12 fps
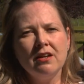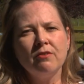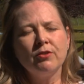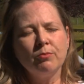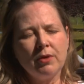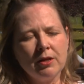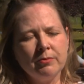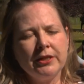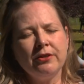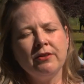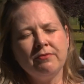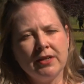for
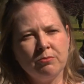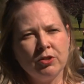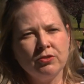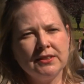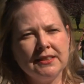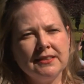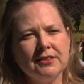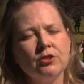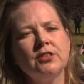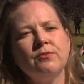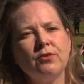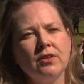pulmonary fibrosis or
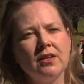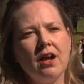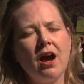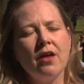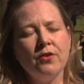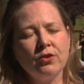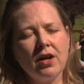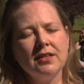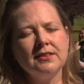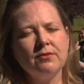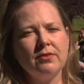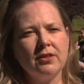different other
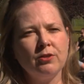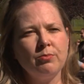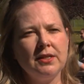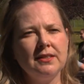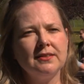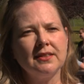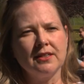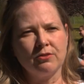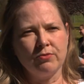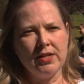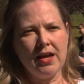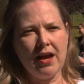kinds of therapies like
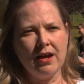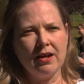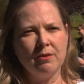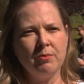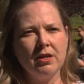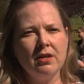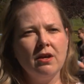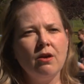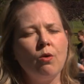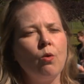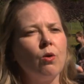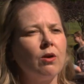rehab
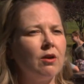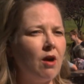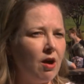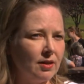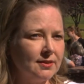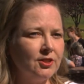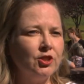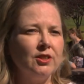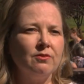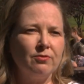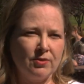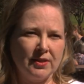or
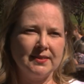oxygen, for